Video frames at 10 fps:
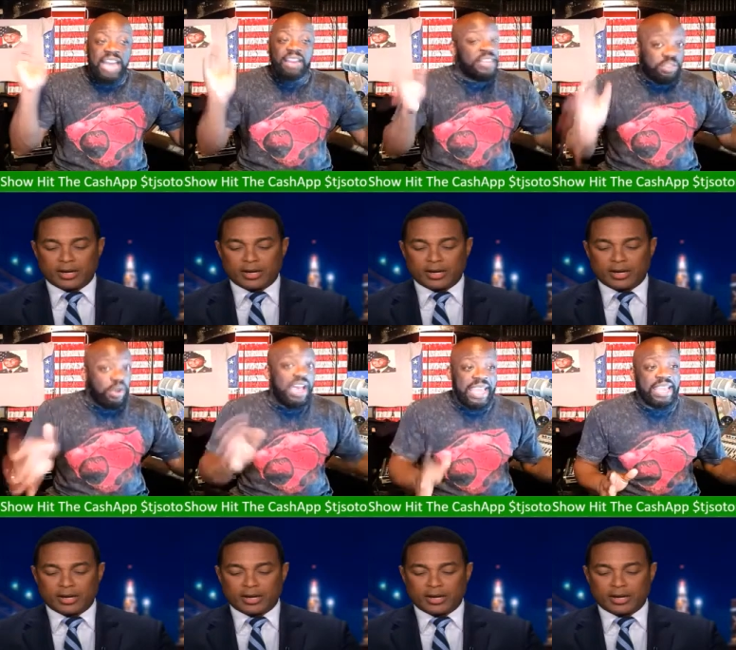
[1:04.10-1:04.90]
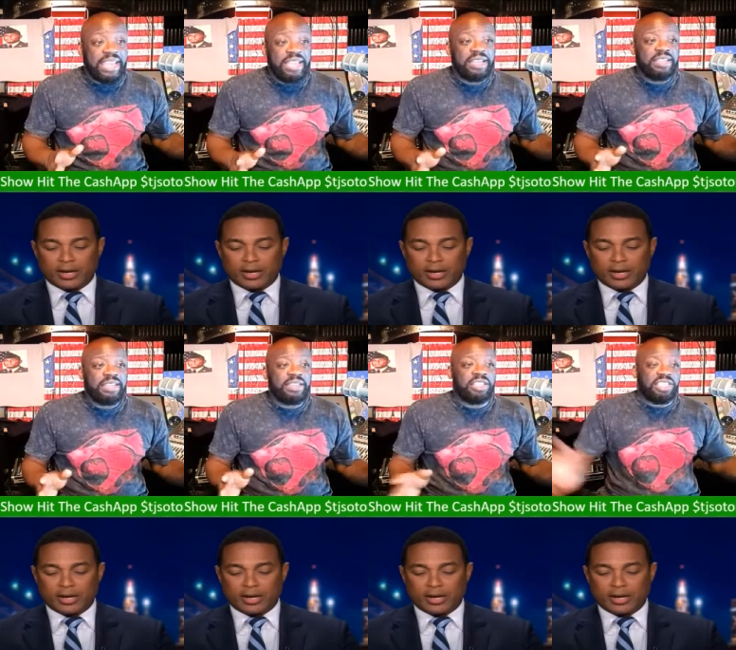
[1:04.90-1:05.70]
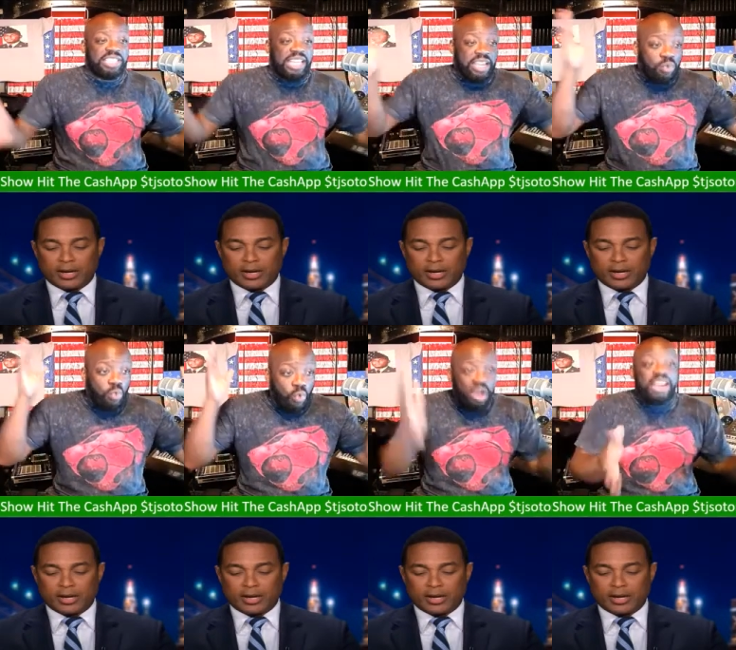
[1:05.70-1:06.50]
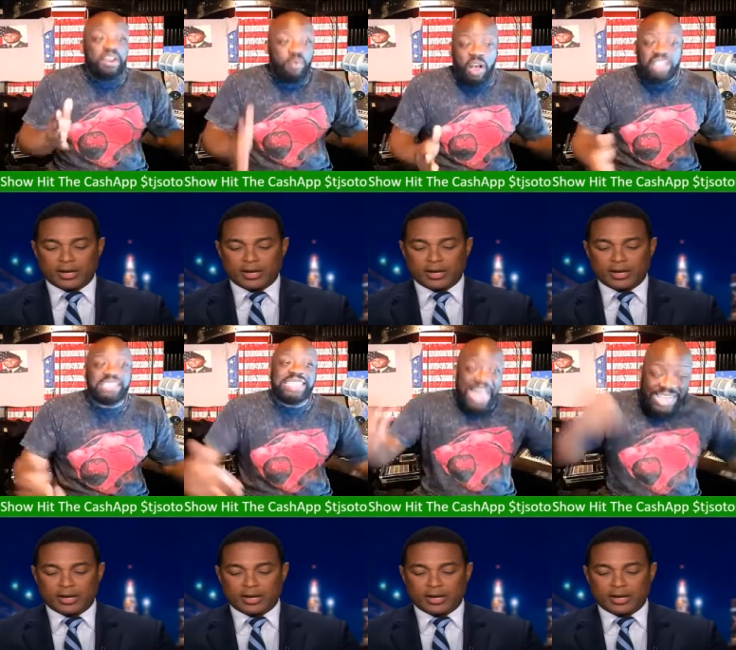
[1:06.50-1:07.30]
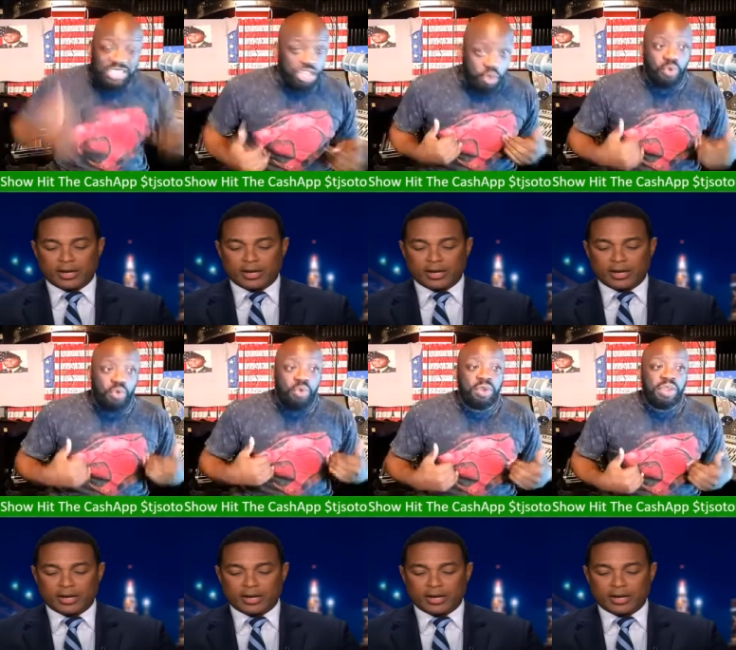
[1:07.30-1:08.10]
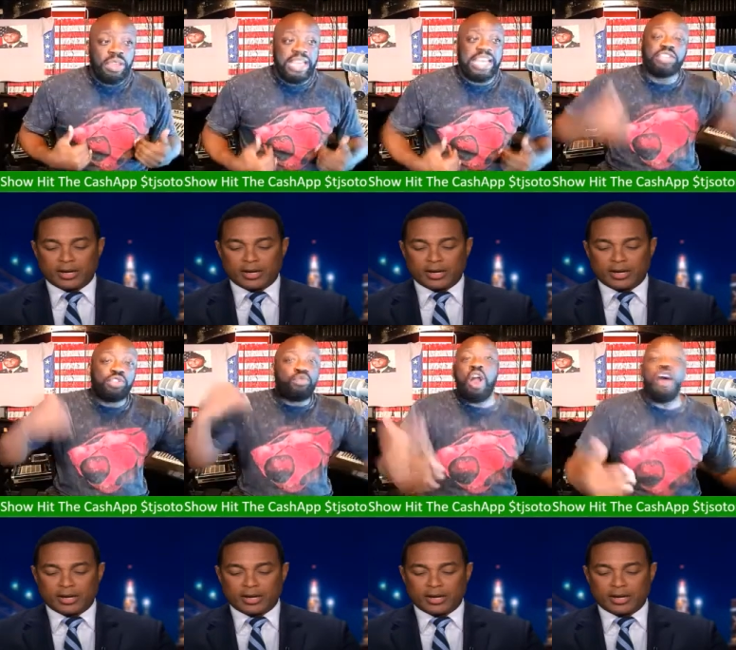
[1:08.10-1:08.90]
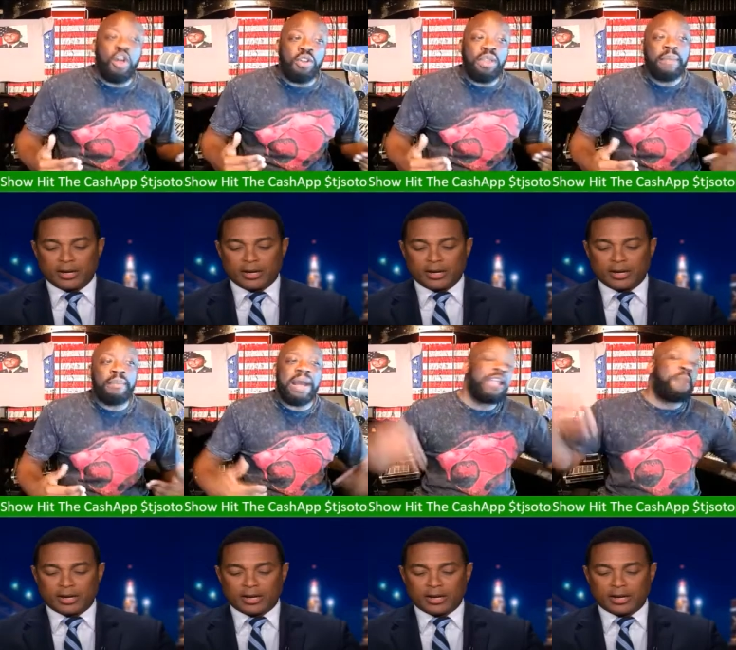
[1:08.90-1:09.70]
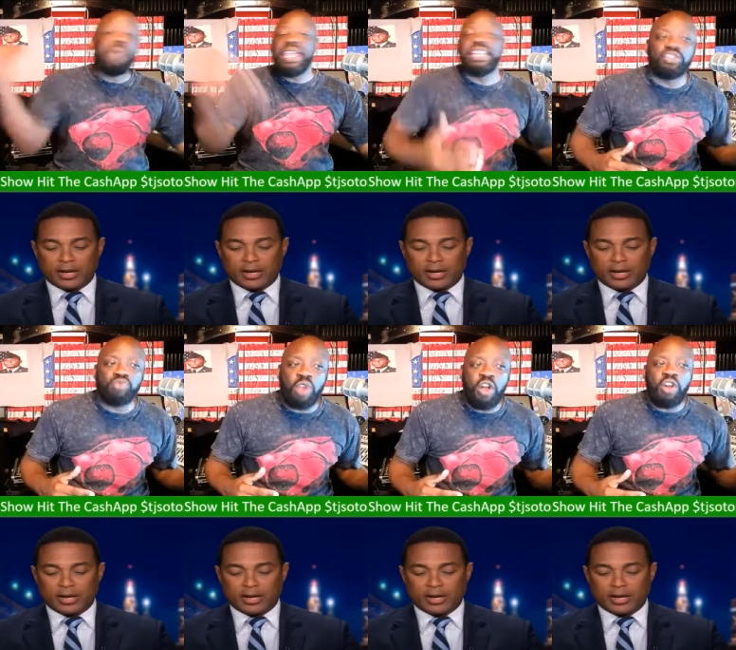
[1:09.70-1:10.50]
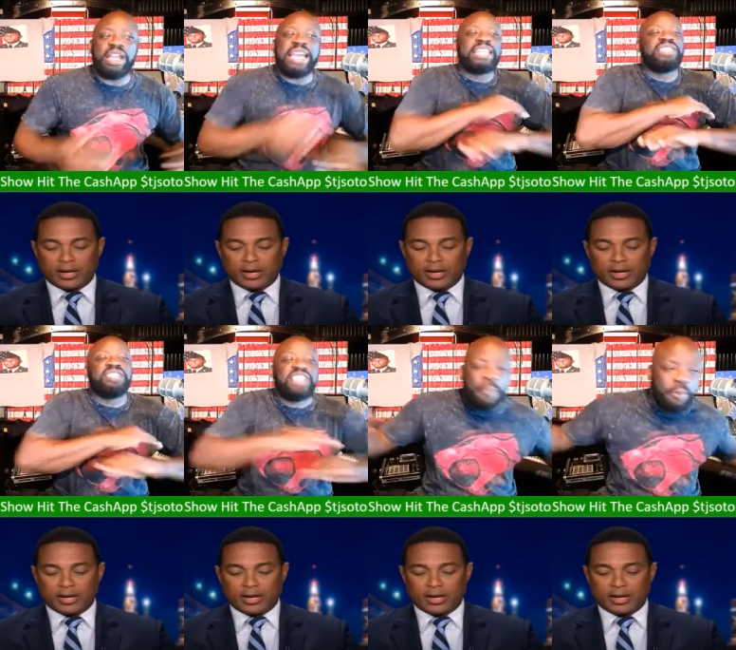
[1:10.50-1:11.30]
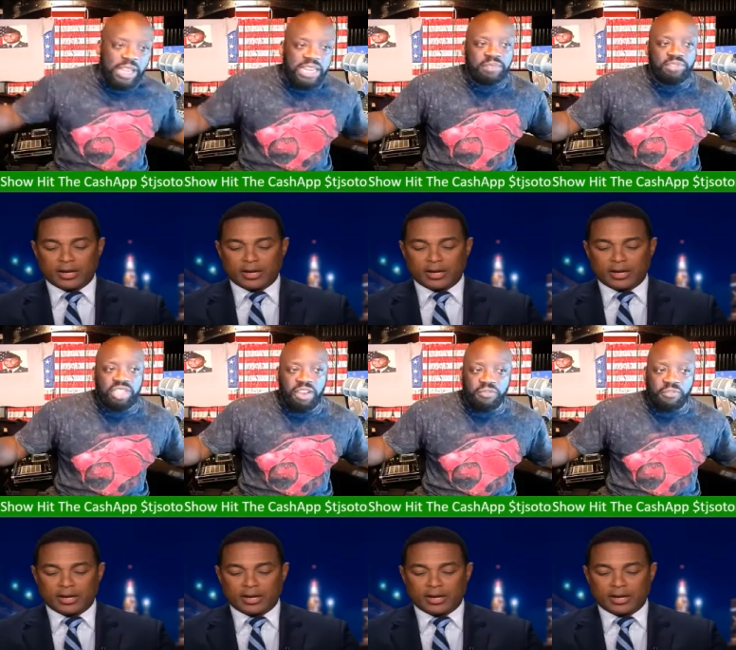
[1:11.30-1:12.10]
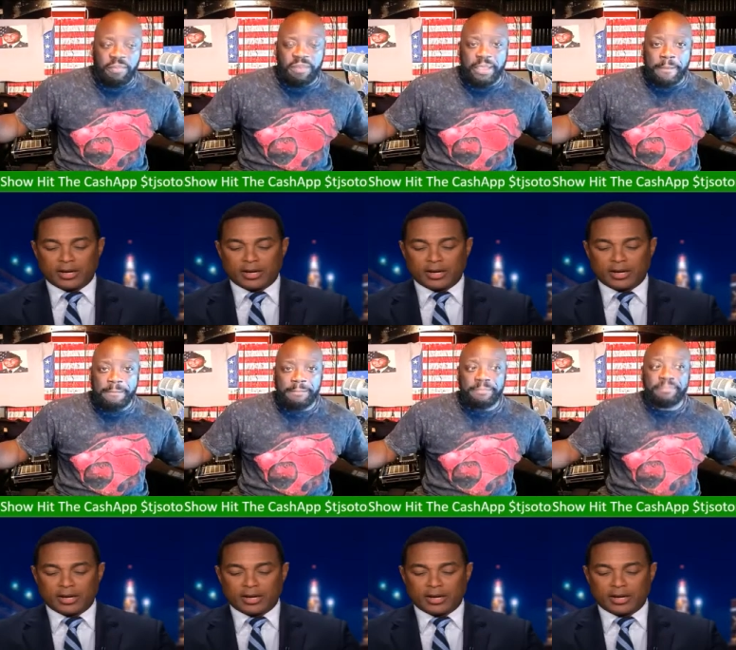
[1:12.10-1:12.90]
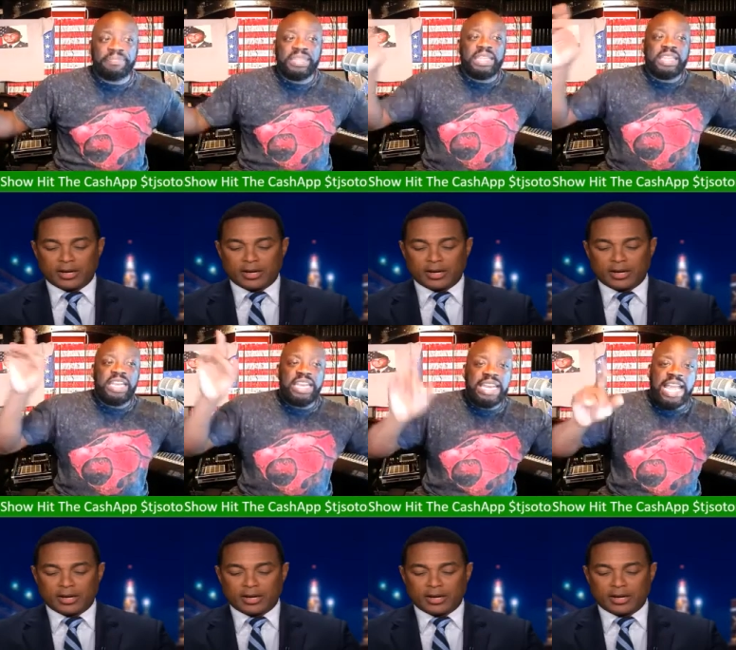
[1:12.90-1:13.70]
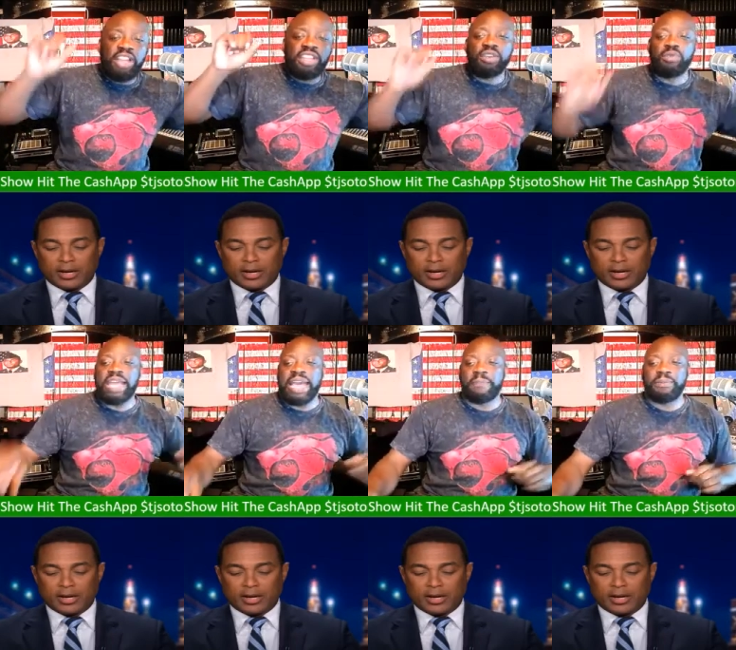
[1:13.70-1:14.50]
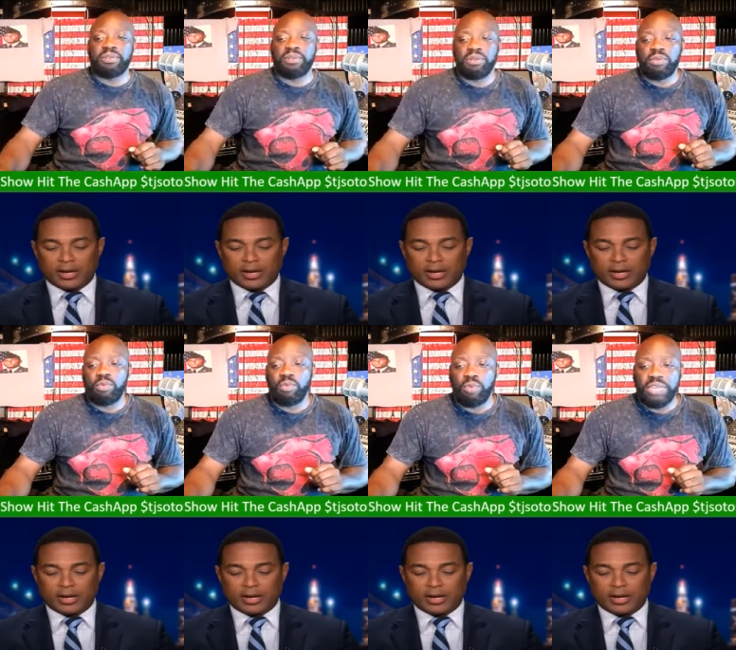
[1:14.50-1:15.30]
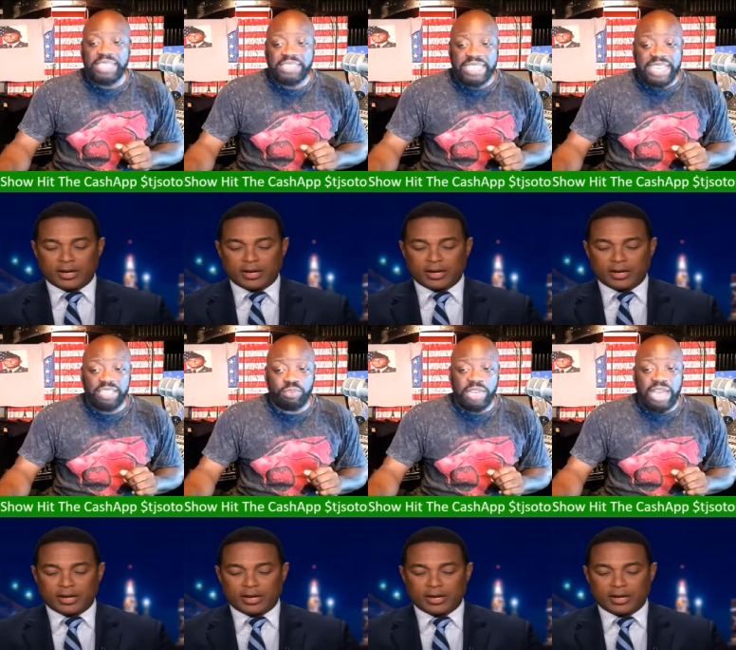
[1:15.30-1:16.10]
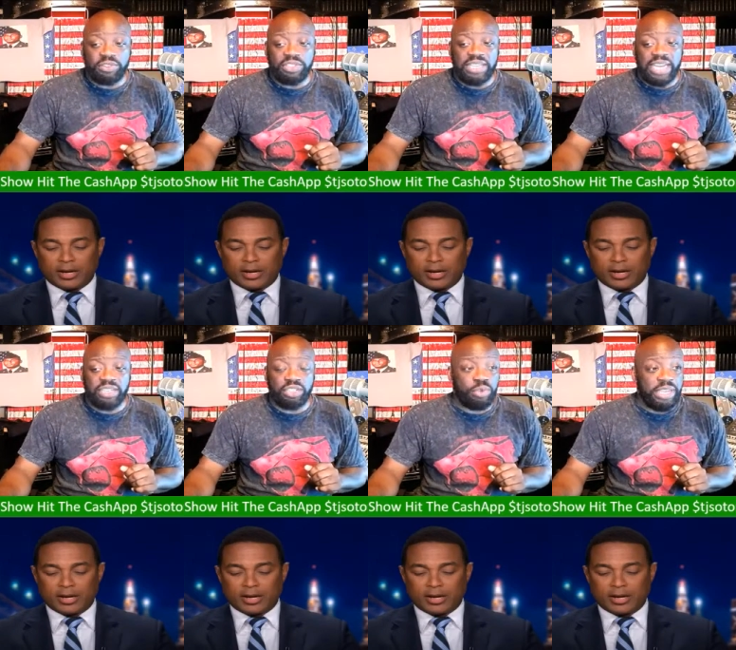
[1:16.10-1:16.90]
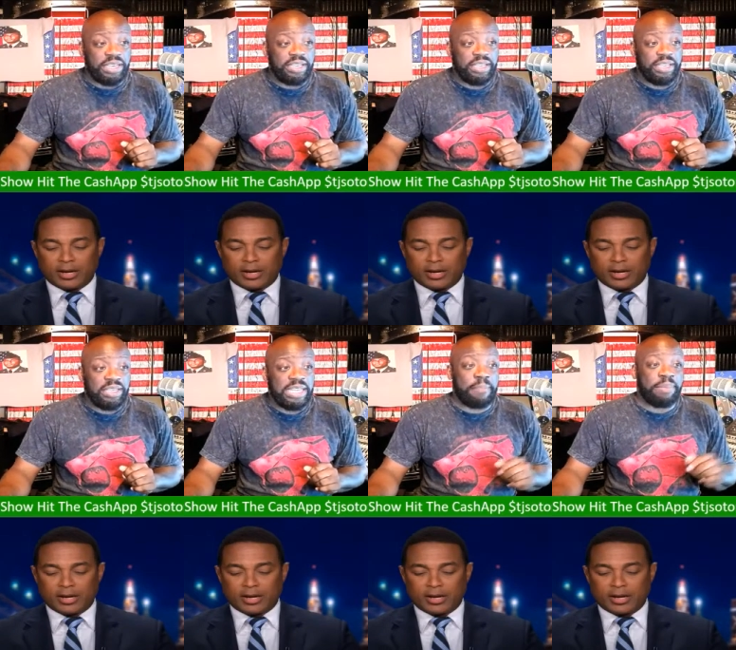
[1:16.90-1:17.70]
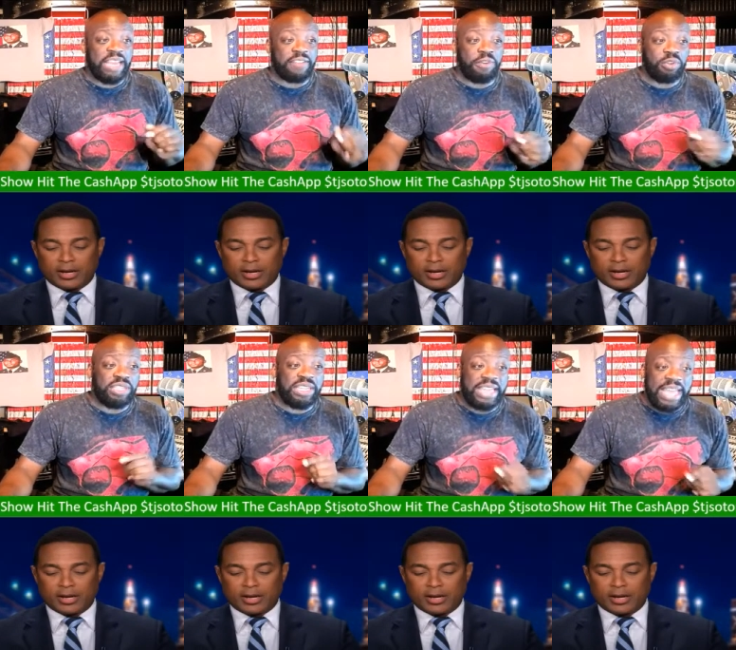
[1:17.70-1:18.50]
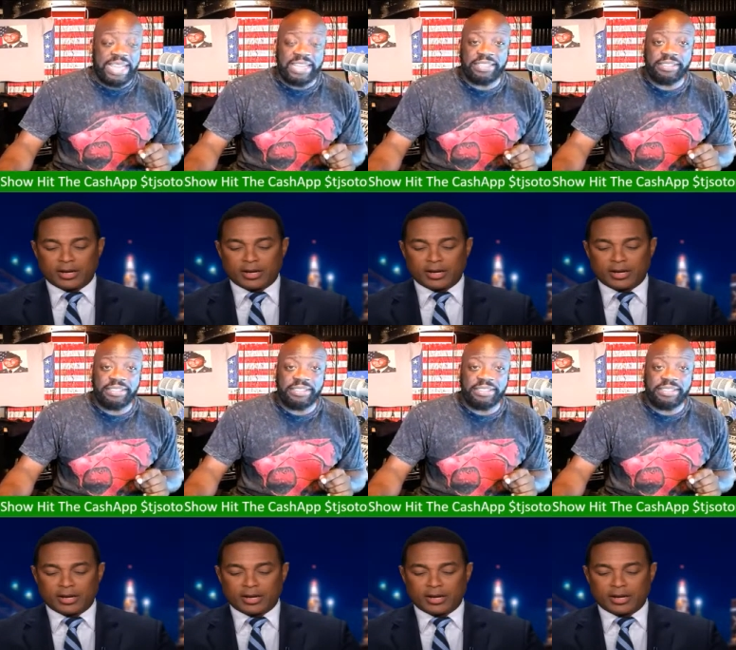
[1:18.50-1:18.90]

Speaker 1: of his way to say that what it was that I do is wrong. My opinion is wrong. And he separated himself from me. Now look at what happened when his ass went out and sent out a tweet that black folks didn't like.